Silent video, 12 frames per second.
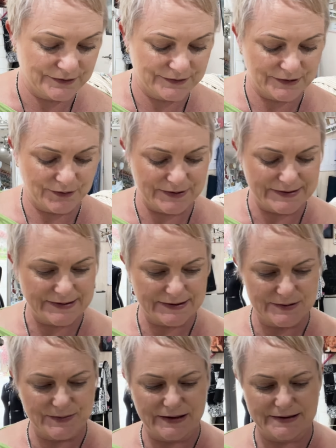So I got
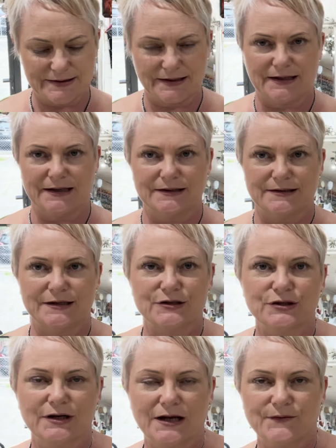6 meters of that. That
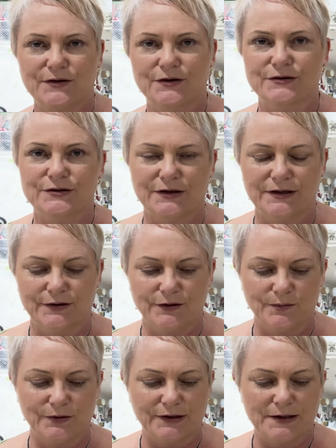should cover her tiny little
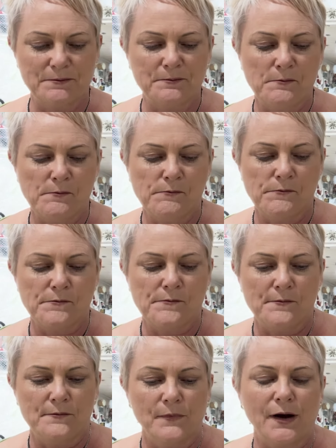body.
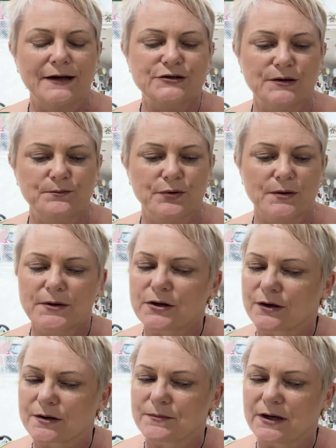I actually probably
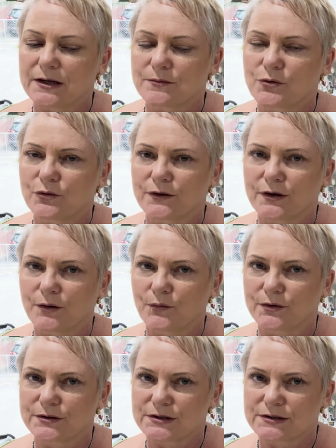got 1 meter more than I
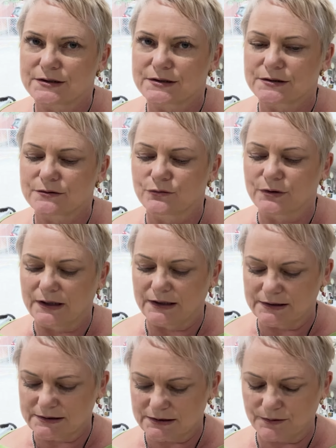wanted or
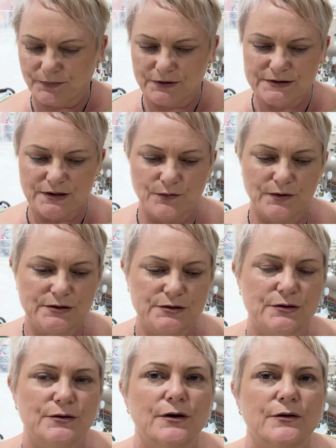needed, because I want
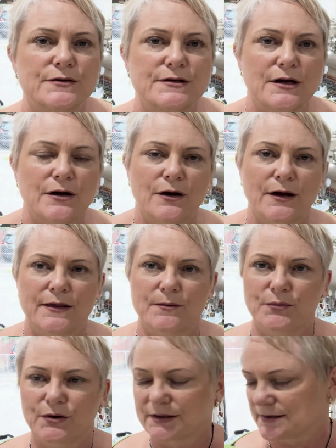to also line the
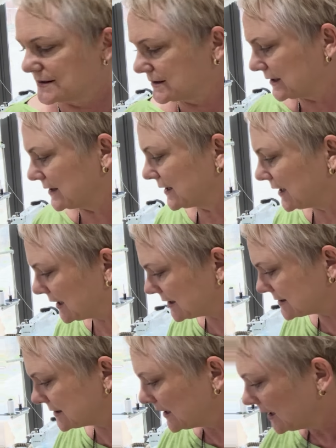bodice in that.